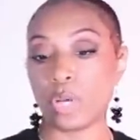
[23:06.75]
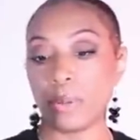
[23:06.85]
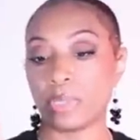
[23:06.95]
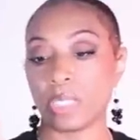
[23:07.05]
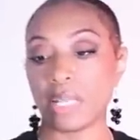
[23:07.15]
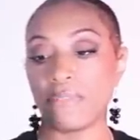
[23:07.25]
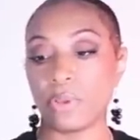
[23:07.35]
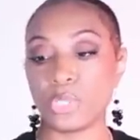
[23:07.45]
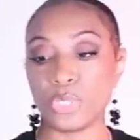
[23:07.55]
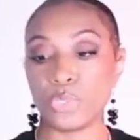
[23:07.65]
options. I
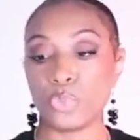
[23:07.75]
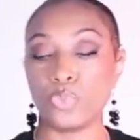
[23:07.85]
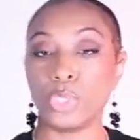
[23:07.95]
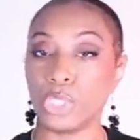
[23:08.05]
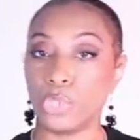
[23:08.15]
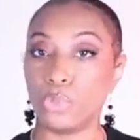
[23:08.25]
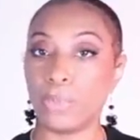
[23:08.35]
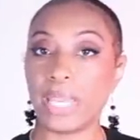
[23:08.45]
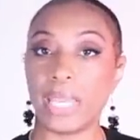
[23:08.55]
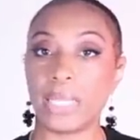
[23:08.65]
found these two really cute
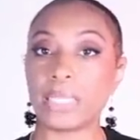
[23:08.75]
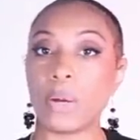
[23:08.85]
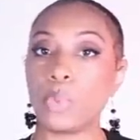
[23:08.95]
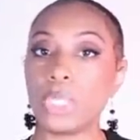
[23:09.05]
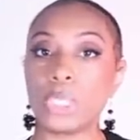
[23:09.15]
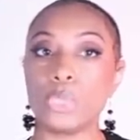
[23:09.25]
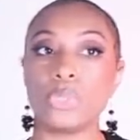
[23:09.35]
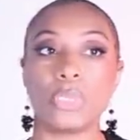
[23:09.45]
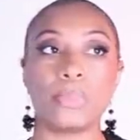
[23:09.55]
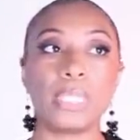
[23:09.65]
bags. I wanted to
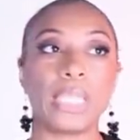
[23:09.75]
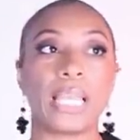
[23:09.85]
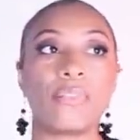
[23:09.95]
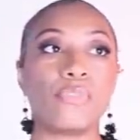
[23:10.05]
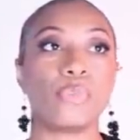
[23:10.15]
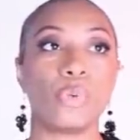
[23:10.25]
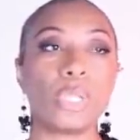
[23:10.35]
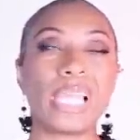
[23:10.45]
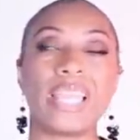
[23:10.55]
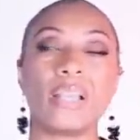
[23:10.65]
do something like
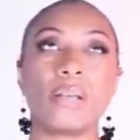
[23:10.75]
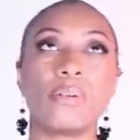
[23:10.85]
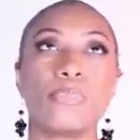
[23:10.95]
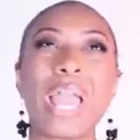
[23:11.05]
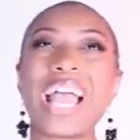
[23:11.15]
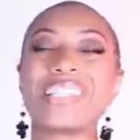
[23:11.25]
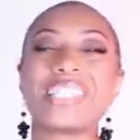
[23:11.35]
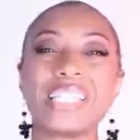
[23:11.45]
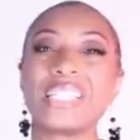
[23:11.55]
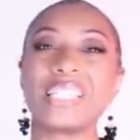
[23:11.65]

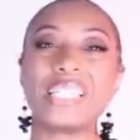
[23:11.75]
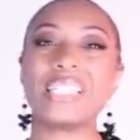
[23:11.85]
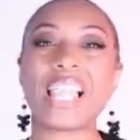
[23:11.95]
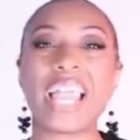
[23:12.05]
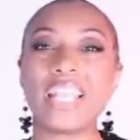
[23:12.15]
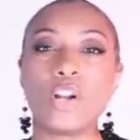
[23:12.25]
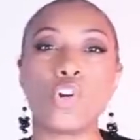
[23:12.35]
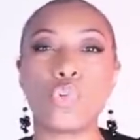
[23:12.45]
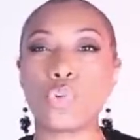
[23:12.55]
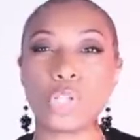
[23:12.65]
pastel-y, light,
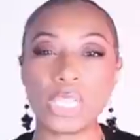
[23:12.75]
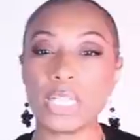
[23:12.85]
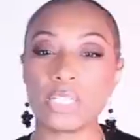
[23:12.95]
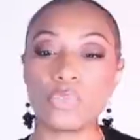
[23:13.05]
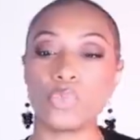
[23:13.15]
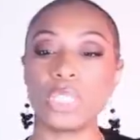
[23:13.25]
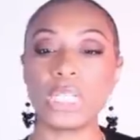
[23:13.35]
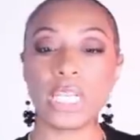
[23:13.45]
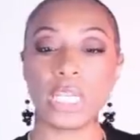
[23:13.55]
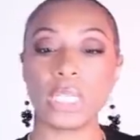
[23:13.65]
corally, because if we
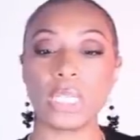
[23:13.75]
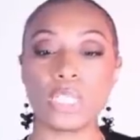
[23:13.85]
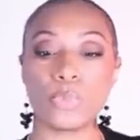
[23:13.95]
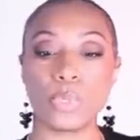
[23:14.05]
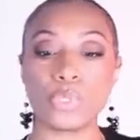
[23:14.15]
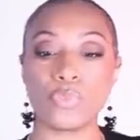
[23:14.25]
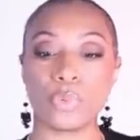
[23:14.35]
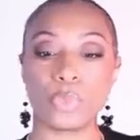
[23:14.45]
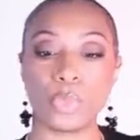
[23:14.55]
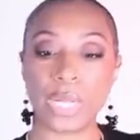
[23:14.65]
look at the inspiration
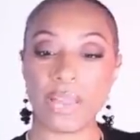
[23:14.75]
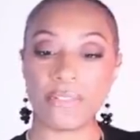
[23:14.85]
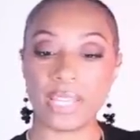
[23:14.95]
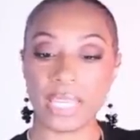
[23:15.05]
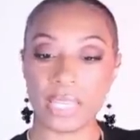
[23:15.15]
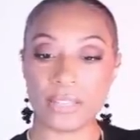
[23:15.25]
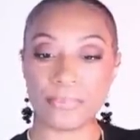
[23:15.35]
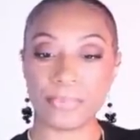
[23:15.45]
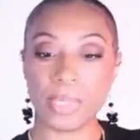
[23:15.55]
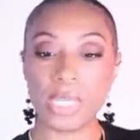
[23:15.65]
photograph
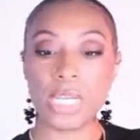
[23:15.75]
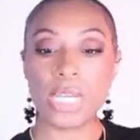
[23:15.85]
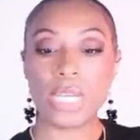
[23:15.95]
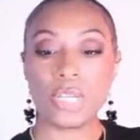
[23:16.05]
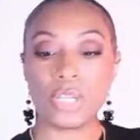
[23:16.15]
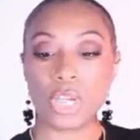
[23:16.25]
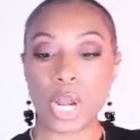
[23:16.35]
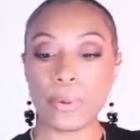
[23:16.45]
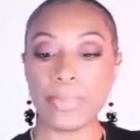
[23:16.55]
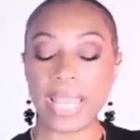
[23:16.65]
again,
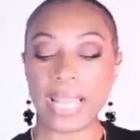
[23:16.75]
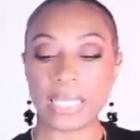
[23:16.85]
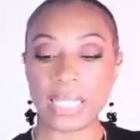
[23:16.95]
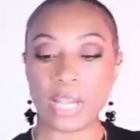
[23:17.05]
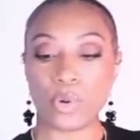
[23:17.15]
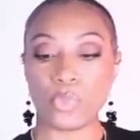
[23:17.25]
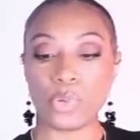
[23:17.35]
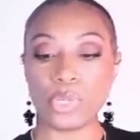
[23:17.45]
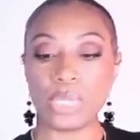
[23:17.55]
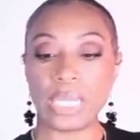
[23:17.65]
her bag is like a
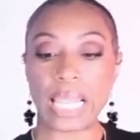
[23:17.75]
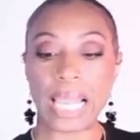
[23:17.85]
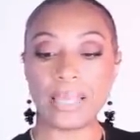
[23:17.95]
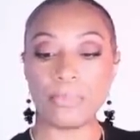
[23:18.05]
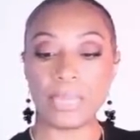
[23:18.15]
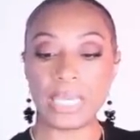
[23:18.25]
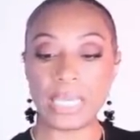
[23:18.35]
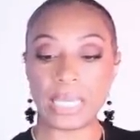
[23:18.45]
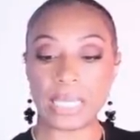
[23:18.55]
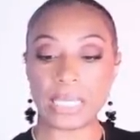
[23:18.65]
real light
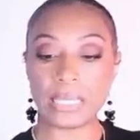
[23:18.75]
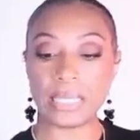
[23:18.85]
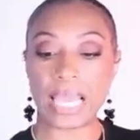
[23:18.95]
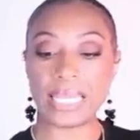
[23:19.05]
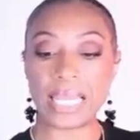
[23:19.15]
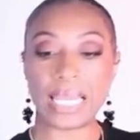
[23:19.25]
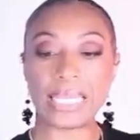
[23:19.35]
pink, light,